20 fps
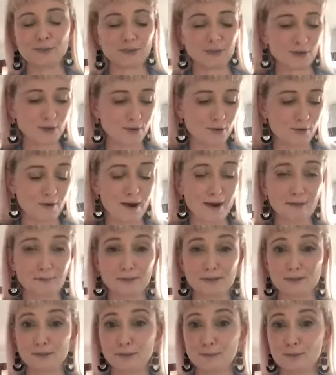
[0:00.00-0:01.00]
So I
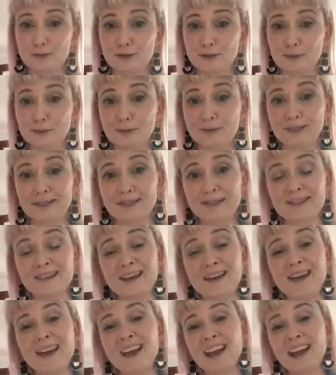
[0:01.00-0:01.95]
was super, super pleased.